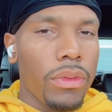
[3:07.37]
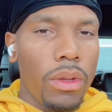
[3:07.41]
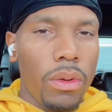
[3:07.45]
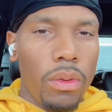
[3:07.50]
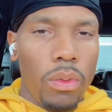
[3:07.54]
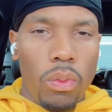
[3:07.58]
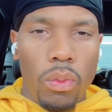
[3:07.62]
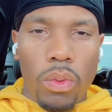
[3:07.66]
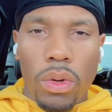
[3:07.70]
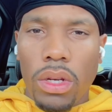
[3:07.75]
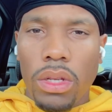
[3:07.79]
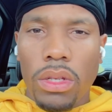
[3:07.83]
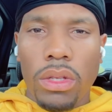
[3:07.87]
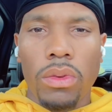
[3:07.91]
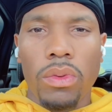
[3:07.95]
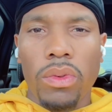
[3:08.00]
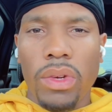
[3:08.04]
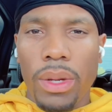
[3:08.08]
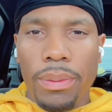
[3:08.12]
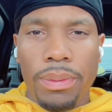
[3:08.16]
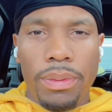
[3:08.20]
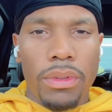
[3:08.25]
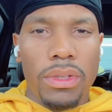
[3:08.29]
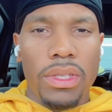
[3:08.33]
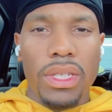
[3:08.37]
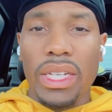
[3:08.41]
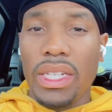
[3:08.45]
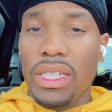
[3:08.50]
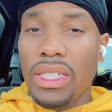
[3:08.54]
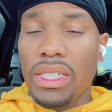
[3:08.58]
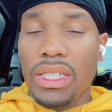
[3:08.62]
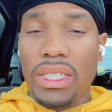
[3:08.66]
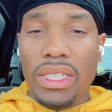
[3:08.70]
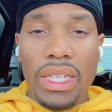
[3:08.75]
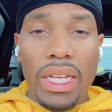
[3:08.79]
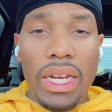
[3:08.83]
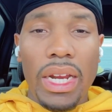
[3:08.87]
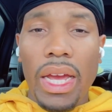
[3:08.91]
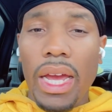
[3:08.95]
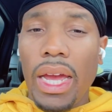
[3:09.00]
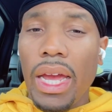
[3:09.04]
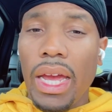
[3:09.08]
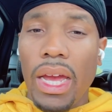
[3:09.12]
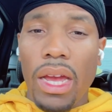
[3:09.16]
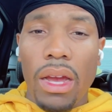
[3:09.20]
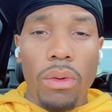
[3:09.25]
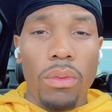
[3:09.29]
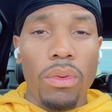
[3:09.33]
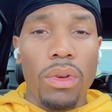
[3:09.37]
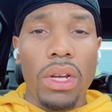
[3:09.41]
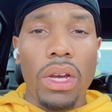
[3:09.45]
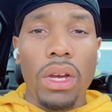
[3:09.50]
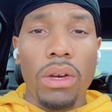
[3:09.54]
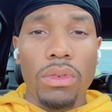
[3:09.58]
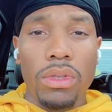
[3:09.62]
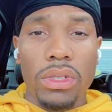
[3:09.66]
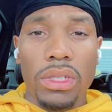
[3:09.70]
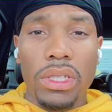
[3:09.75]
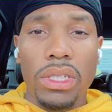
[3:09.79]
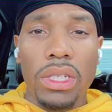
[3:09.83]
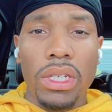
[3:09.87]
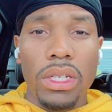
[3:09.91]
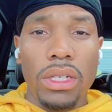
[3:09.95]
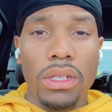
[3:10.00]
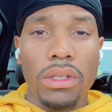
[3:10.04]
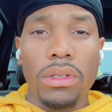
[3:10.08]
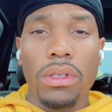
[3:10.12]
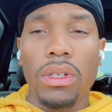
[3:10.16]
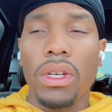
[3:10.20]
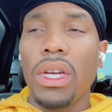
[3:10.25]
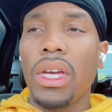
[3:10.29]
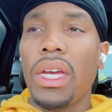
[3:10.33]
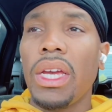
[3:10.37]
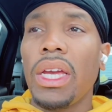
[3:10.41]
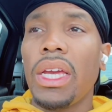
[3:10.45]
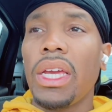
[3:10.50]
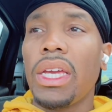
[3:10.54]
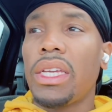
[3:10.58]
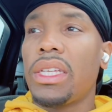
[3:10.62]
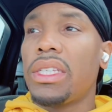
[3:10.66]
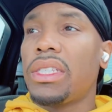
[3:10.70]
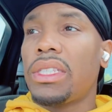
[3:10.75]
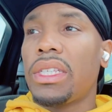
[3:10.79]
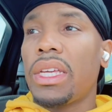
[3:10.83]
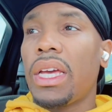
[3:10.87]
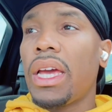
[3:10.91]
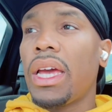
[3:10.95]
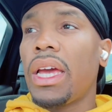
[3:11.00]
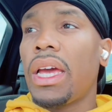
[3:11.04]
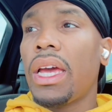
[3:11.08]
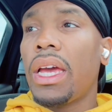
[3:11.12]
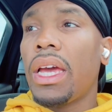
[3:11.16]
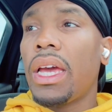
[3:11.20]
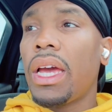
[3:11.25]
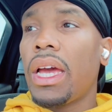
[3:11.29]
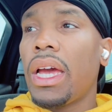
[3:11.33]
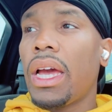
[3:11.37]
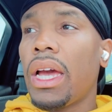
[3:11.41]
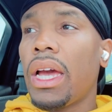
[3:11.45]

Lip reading: One of the reputations that I had when I was single is that,